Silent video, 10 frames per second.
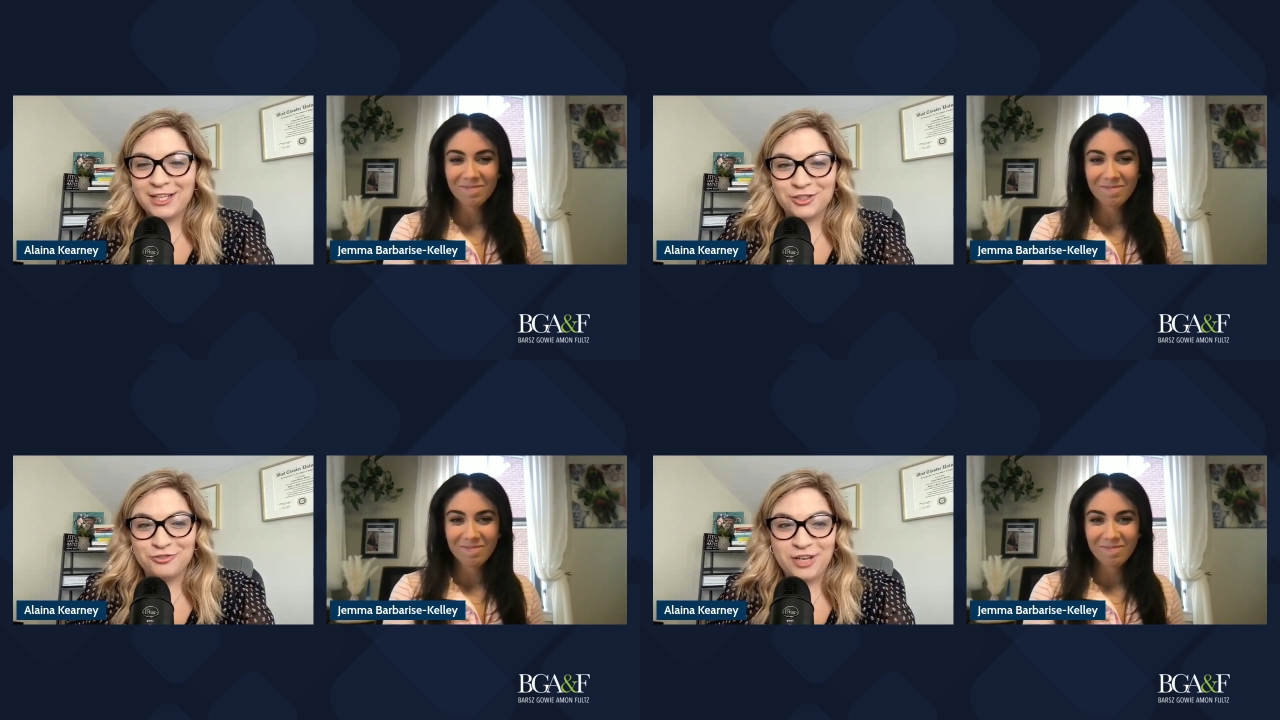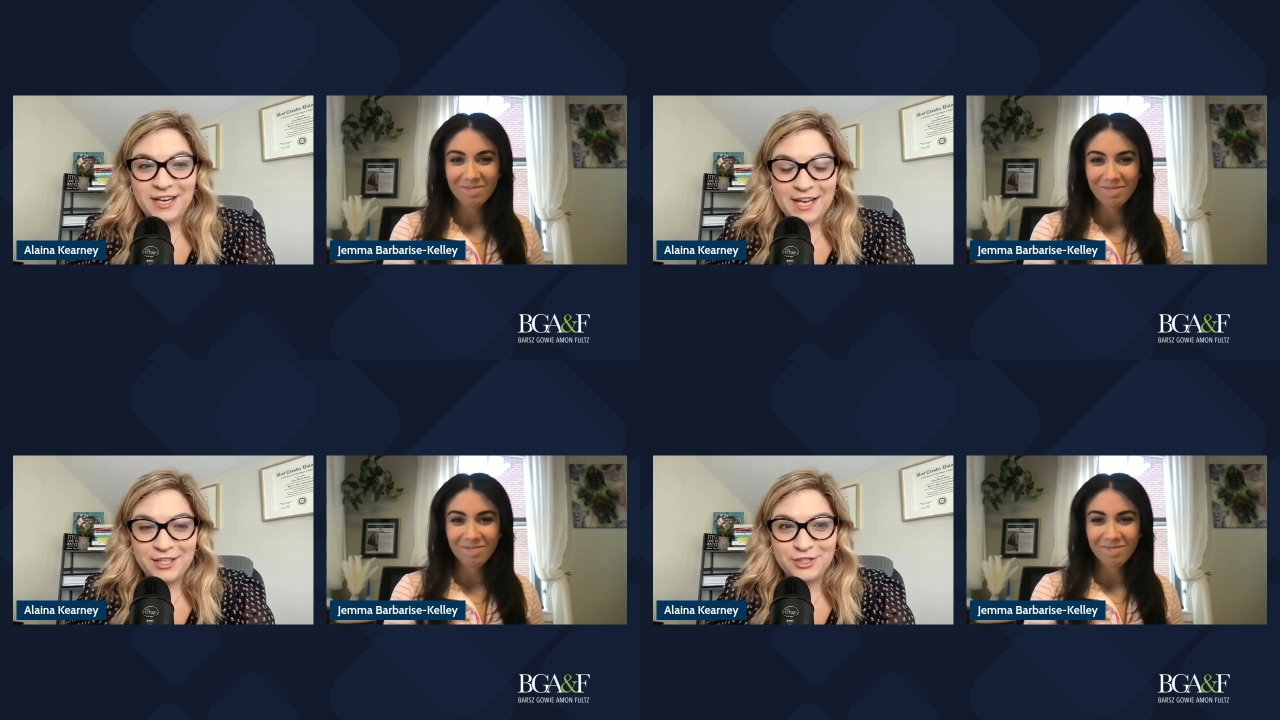Speaker 1: of
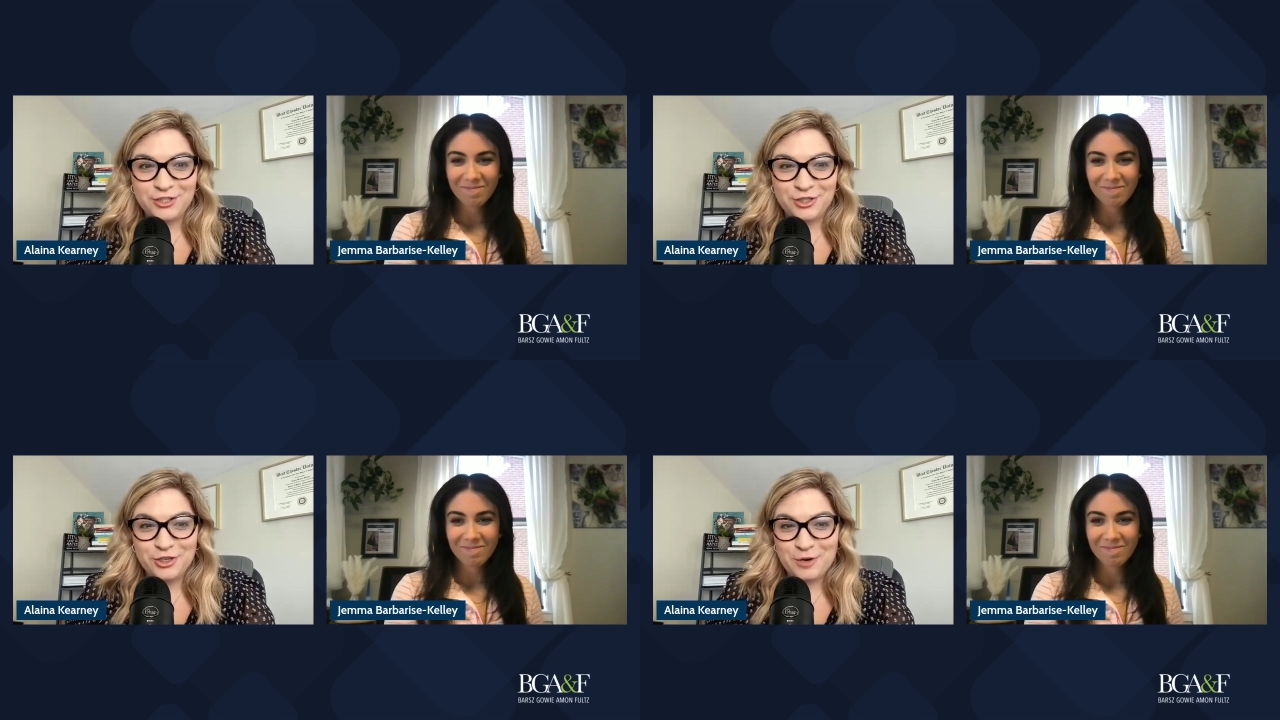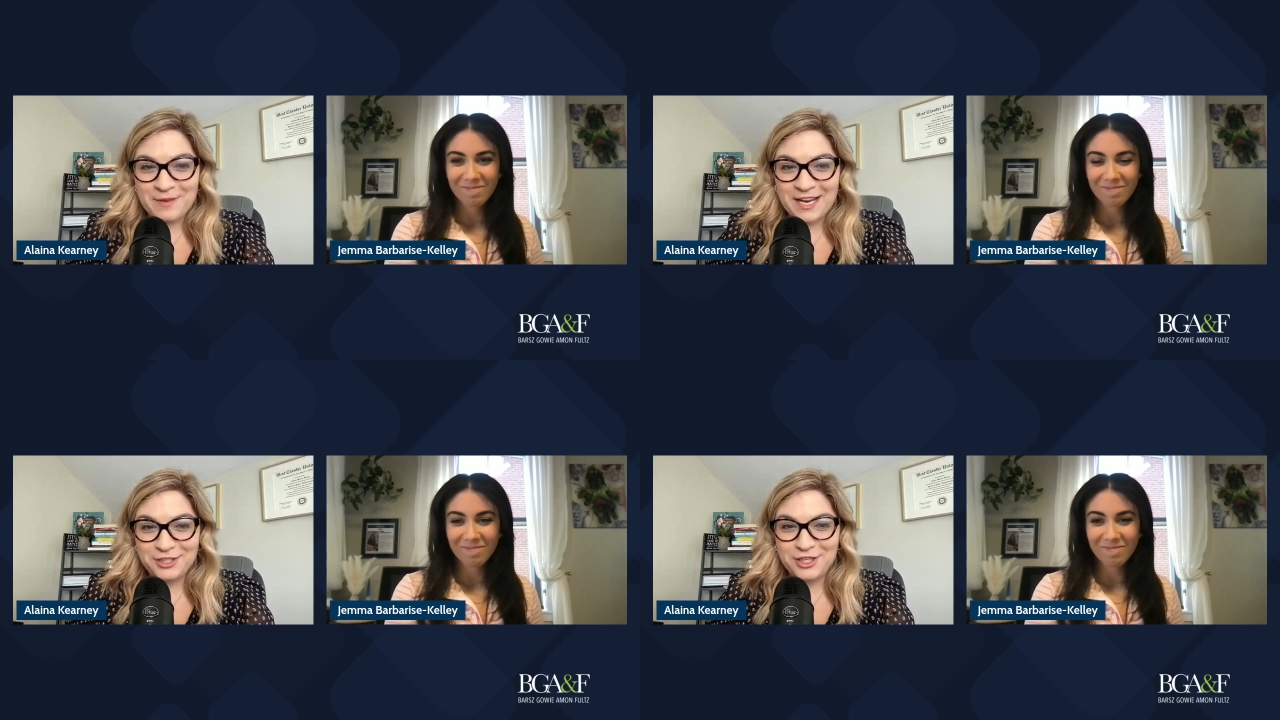grit and
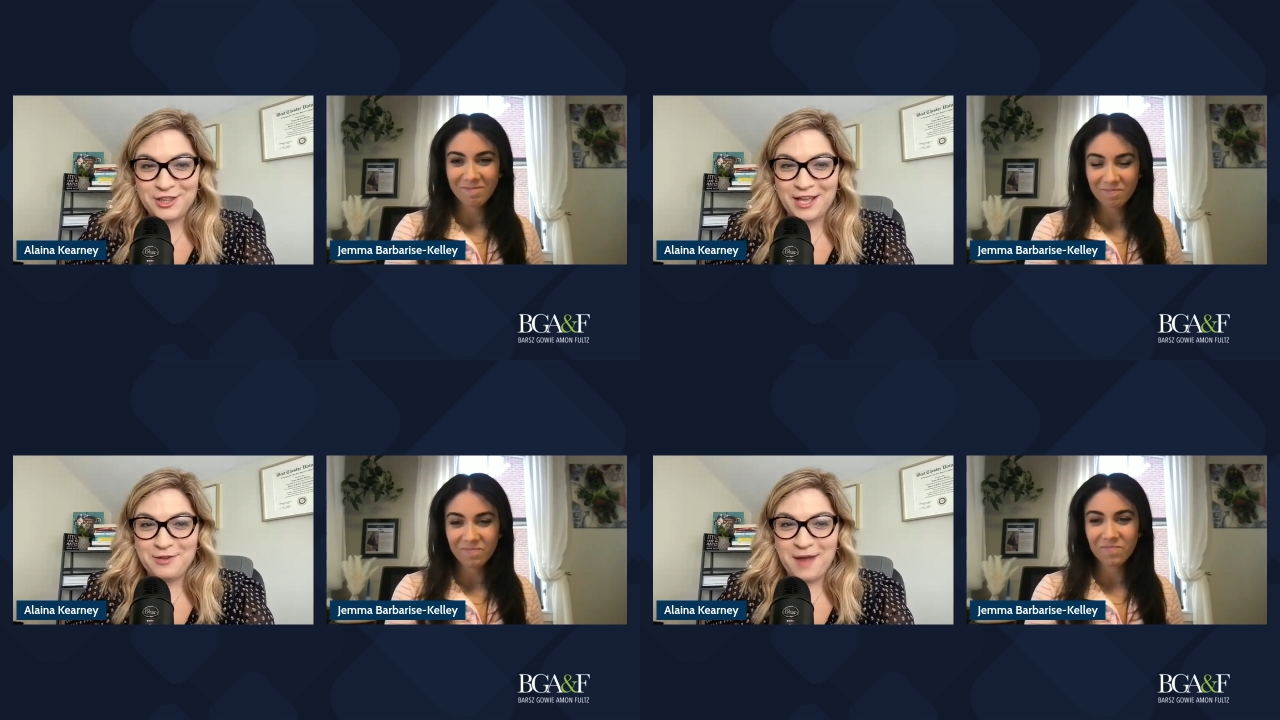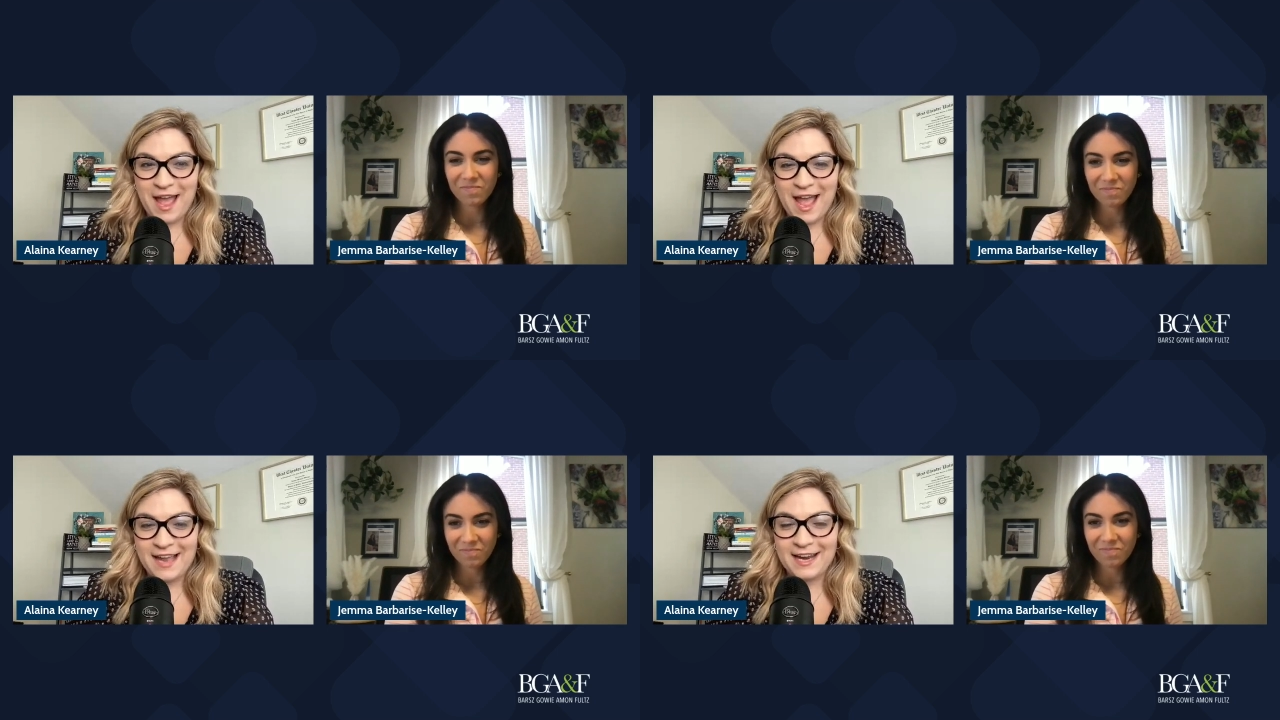determination that you
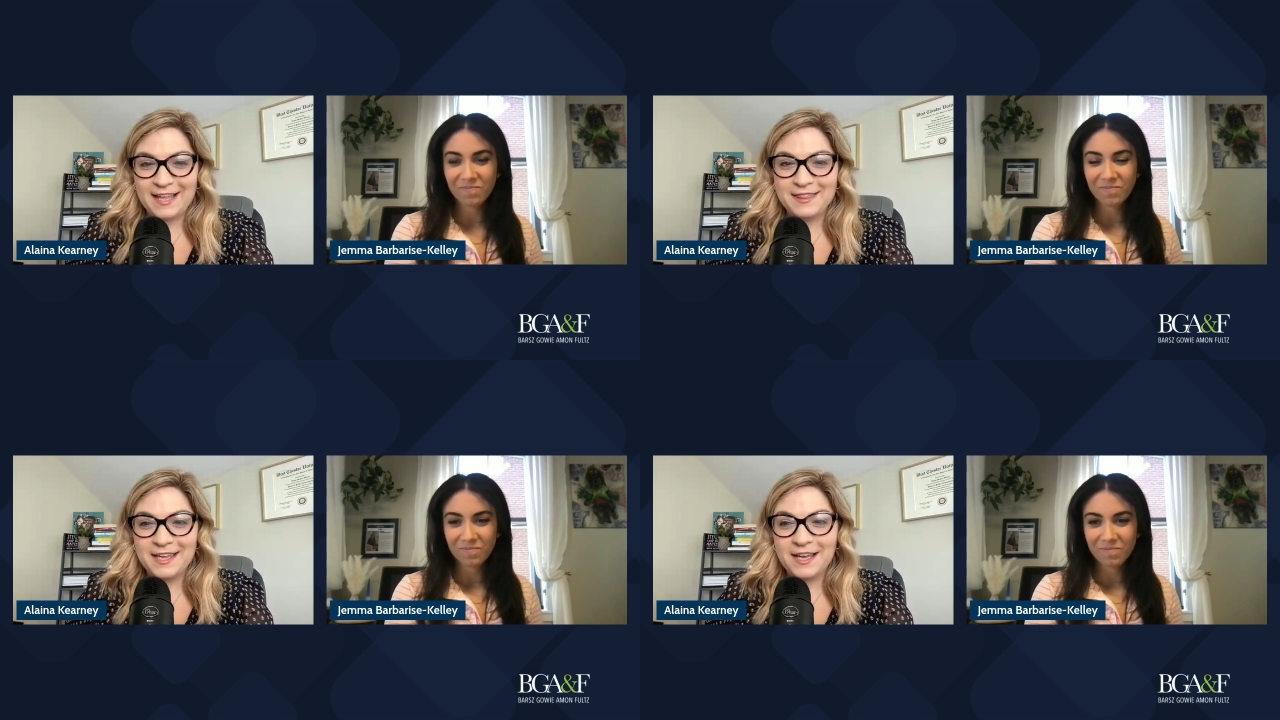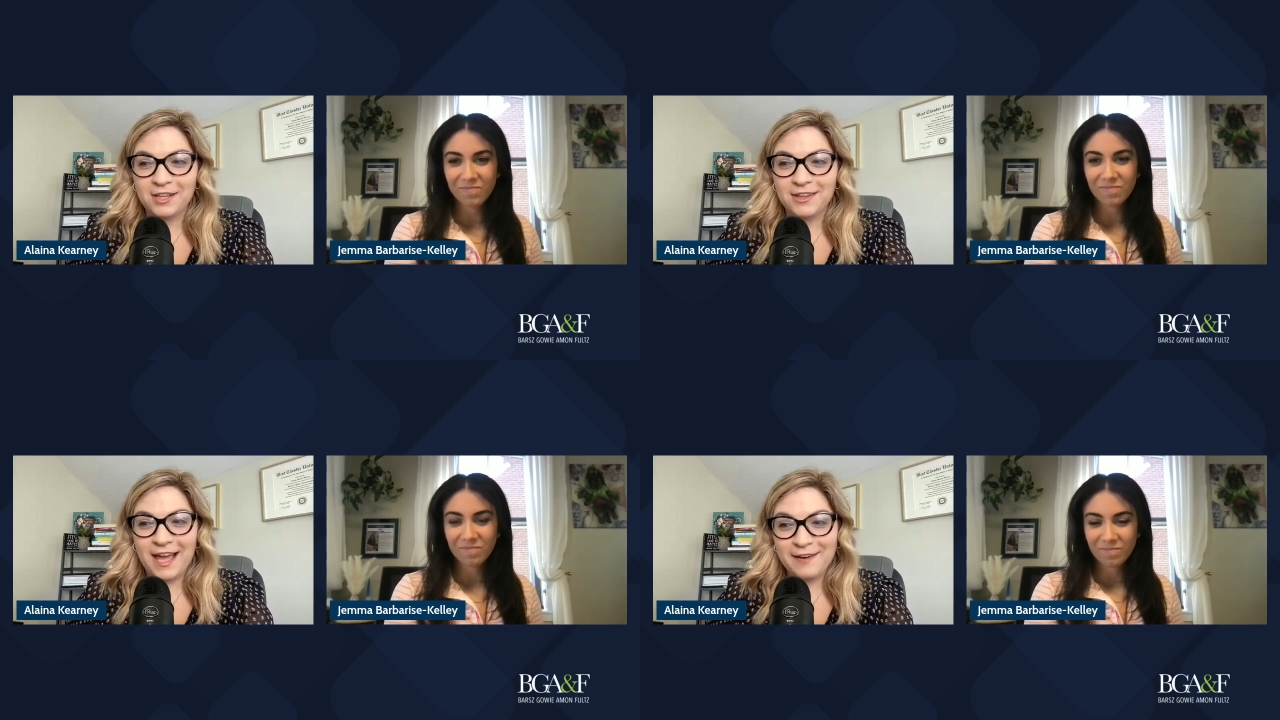had, I
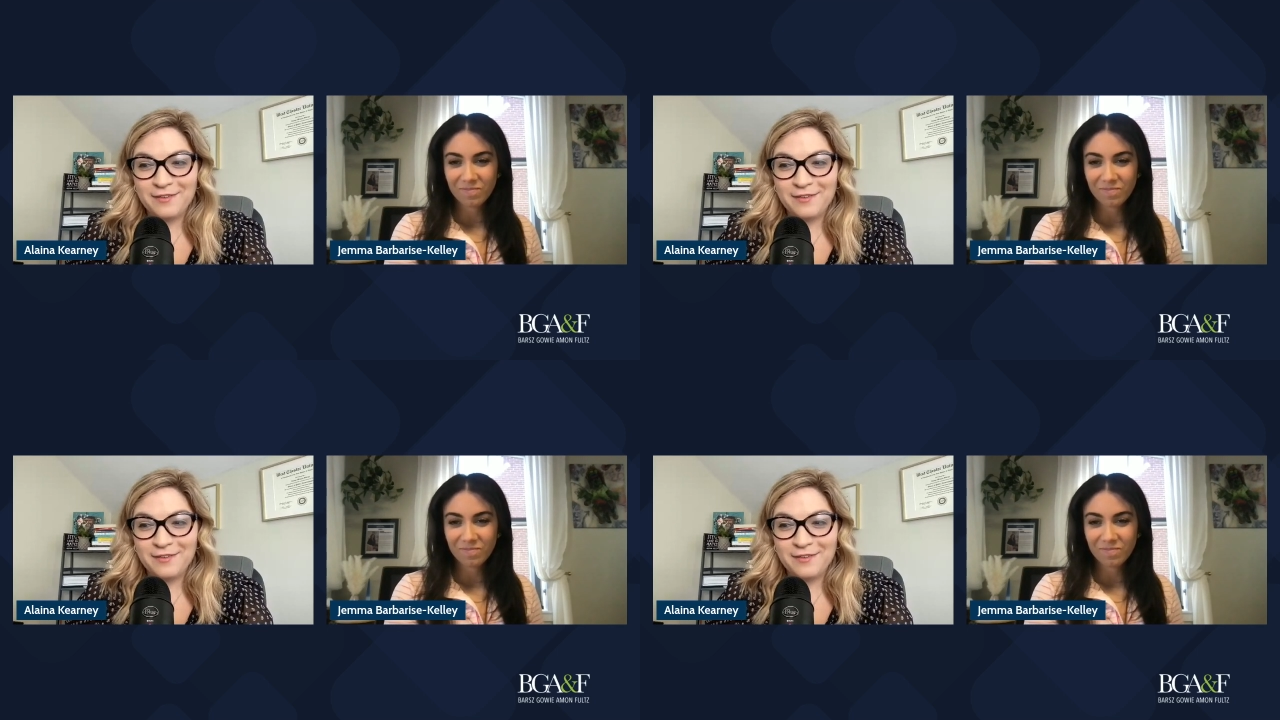think a lot of